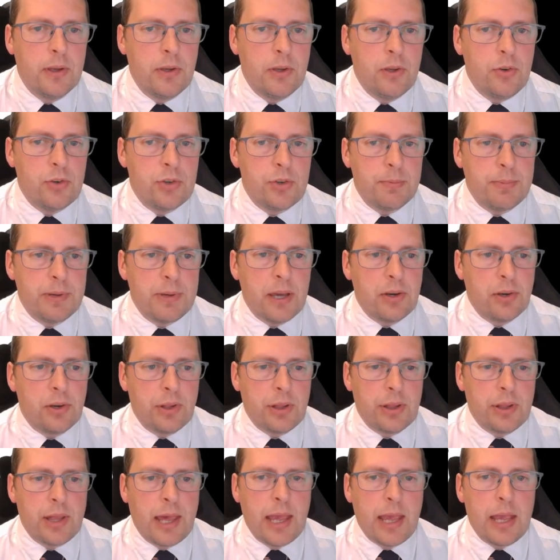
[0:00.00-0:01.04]
You should be able to
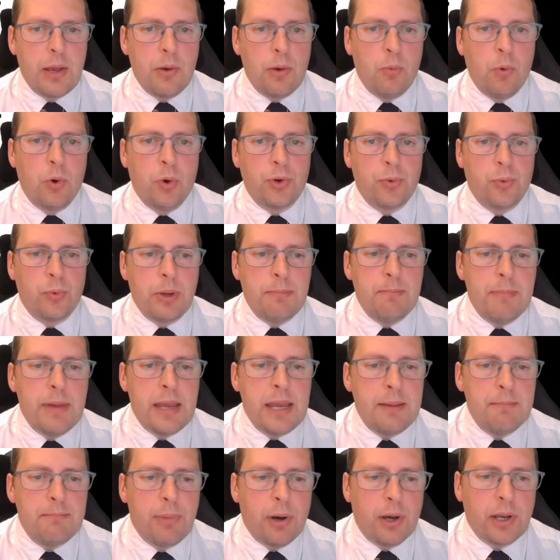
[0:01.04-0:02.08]
say what do we
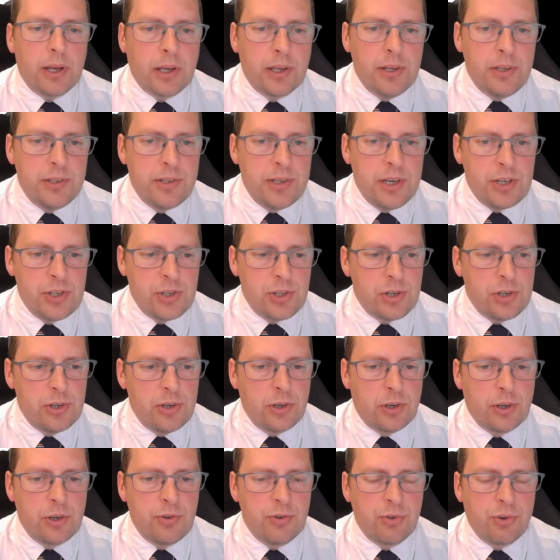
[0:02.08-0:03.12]
mean by
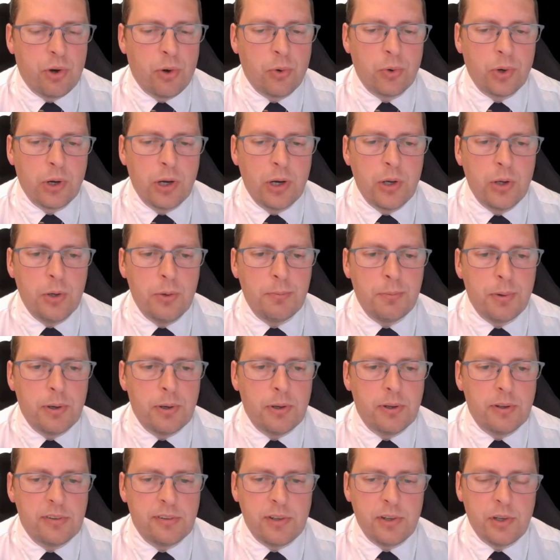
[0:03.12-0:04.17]
condition controlled loop.
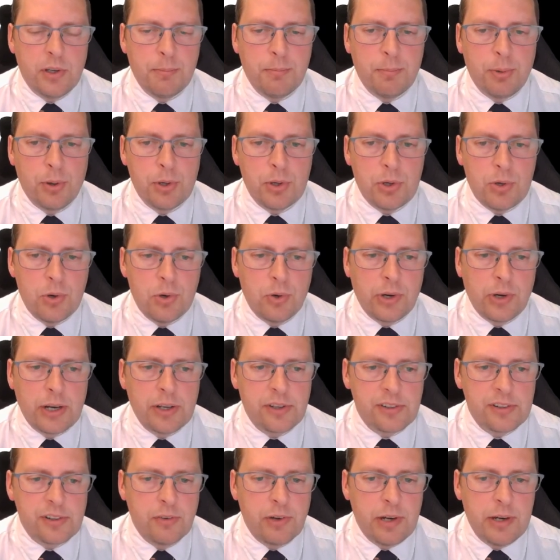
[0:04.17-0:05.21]
So you can put your
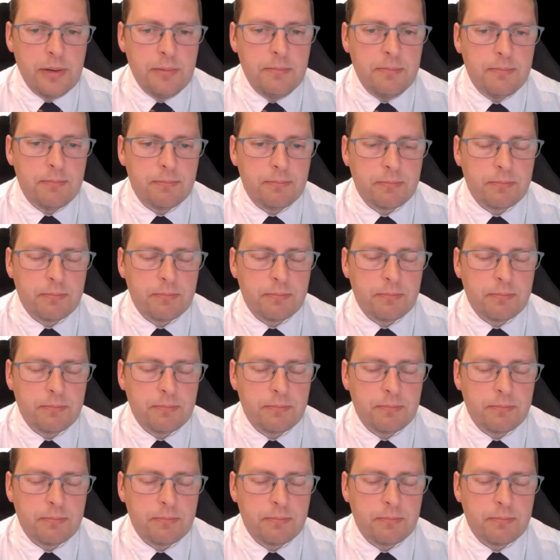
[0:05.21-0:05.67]
answer in.